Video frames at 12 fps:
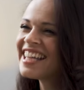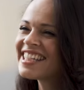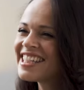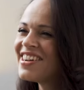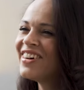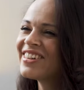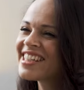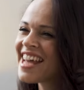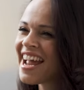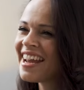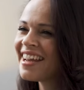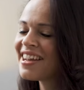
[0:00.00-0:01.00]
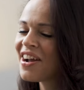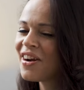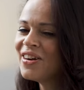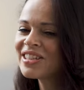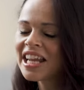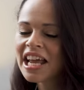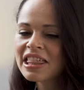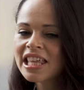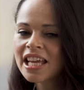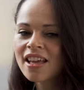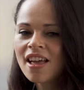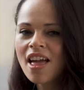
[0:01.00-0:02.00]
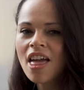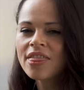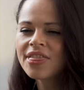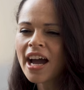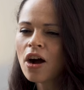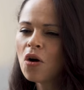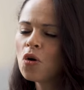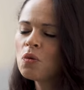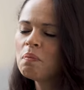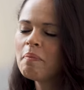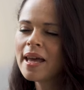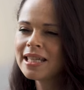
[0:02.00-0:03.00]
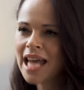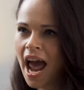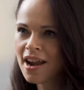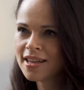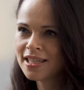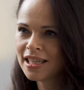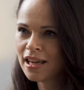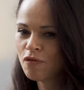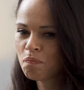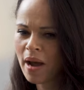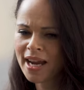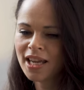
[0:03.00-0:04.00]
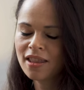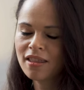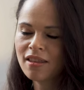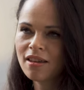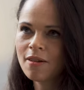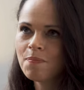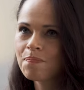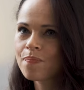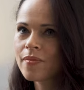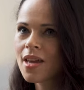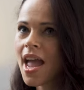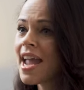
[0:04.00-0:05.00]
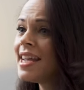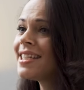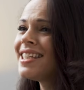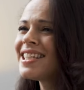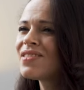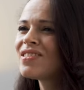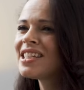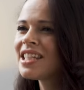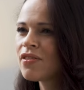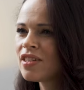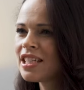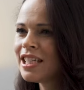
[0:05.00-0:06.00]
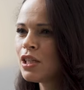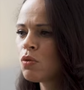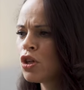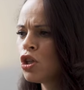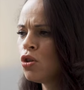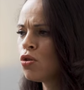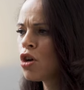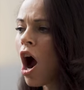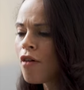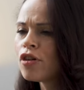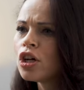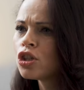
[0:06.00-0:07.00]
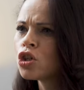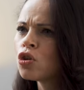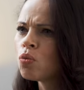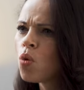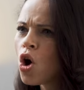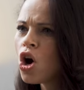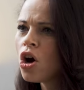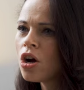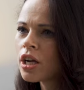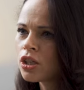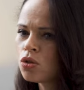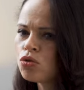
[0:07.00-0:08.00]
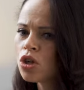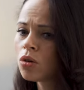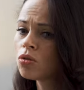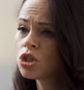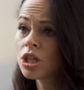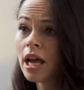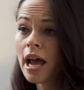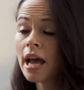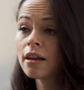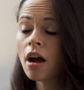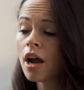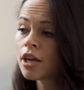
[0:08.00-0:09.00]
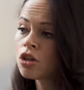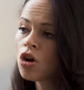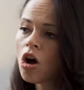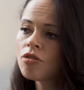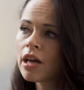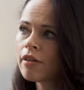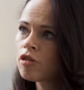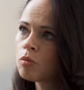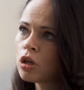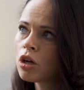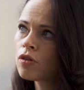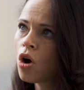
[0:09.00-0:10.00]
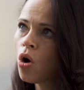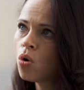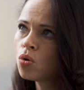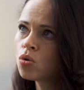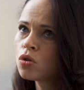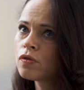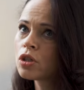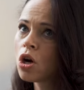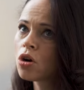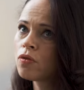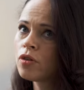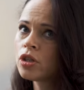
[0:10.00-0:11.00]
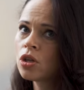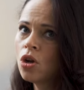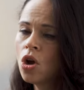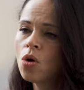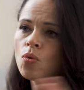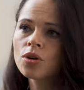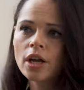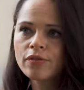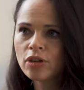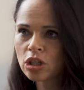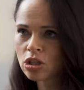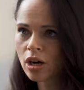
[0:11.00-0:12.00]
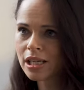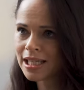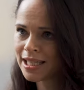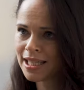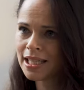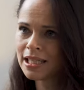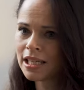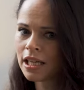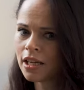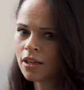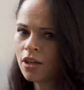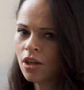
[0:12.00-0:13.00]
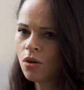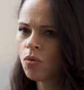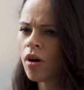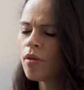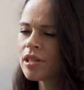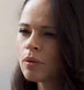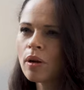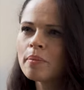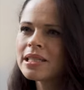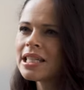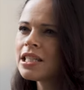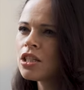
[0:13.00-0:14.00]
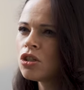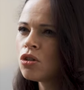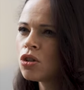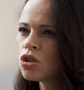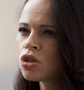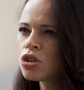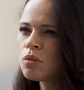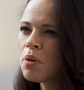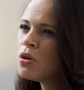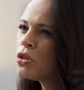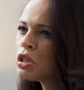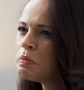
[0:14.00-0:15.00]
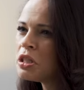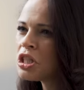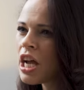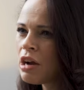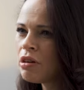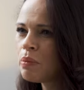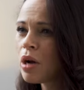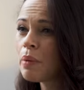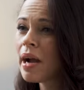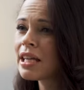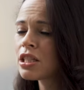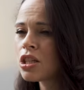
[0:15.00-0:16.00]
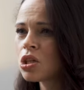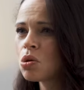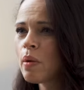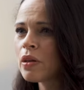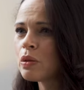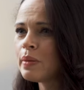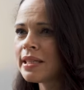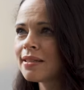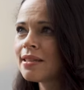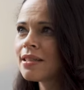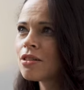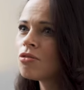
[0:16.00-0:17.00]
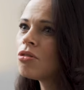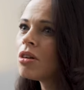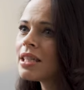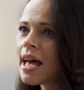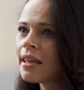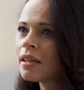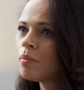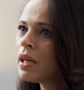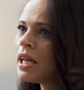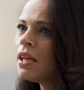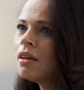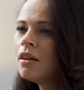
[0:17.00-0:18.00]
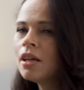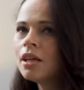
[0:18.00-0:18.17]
As the old saying goes. And I think that old mentality back in the 80s, even 70s, where you cover your work and you don't share. And I got that from a lot of old photographers when I first started assisting, where I was like, well, I'm mm-hmm. assisting you because you're supposed to be sharing, but I'm asking you about the business and you're not telling me.